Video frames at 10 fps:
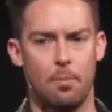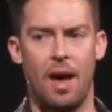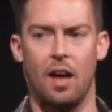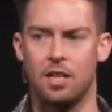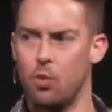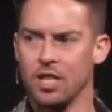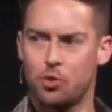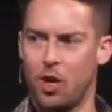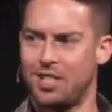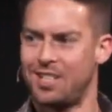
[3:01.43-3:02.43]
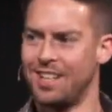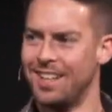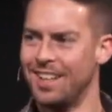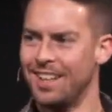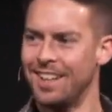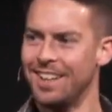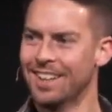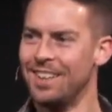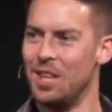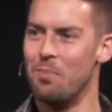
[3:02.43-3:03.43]
about? Did we switch?
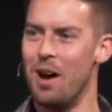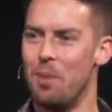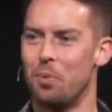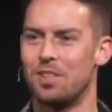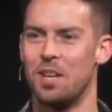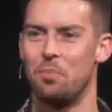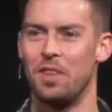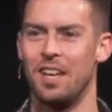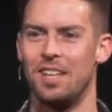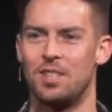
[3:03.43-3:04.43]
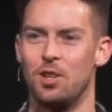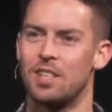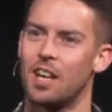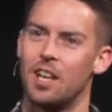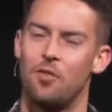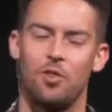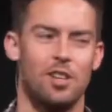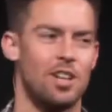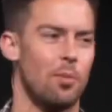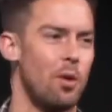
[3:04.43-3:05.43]
them up or something. And so he's like, I'd love for you
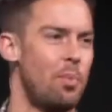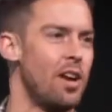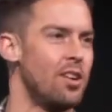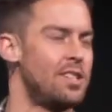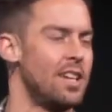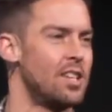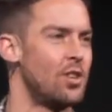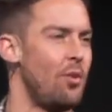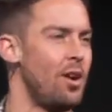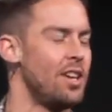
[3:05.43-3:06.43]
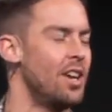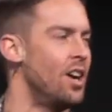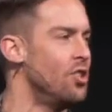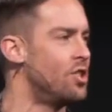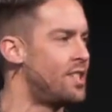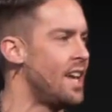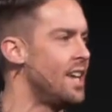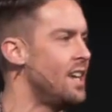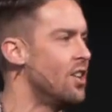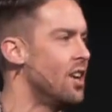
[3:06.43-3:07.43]
to talk about parenting. And so I want you to
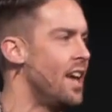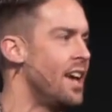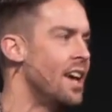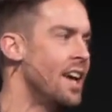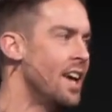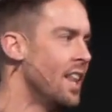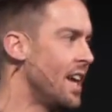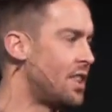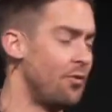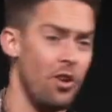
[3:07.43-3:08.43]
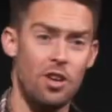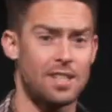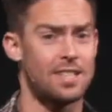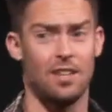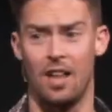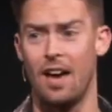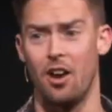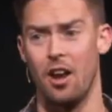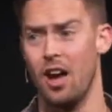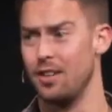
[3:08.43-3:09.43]
understand in here today, like the verdict's still out
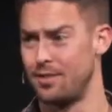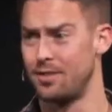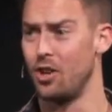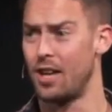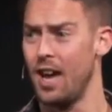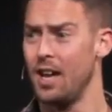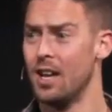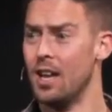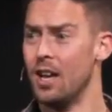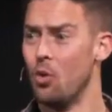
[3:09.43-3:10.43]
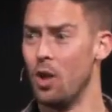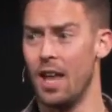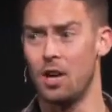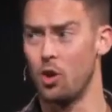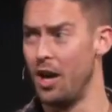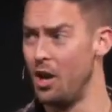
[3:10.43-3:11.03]
on us, okay? Well, like